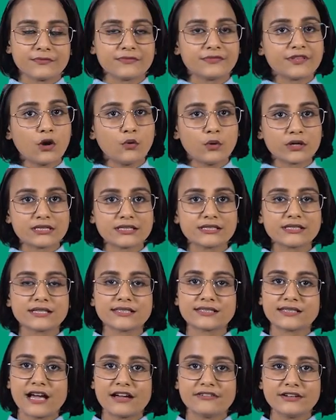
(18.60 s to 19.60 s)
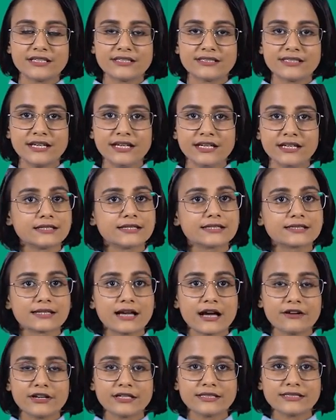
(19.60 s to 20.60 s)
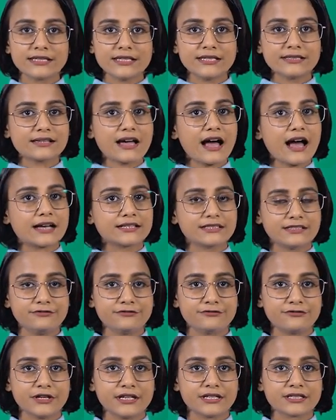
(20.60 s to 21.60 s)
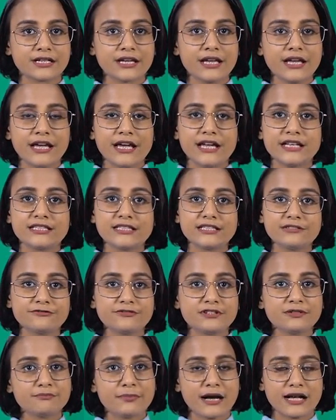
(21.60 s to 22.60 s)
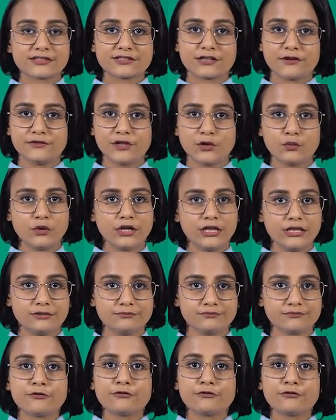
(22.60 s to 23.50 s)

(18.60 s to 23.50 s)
Now what is this currency? These currencies are different in different parts of the world.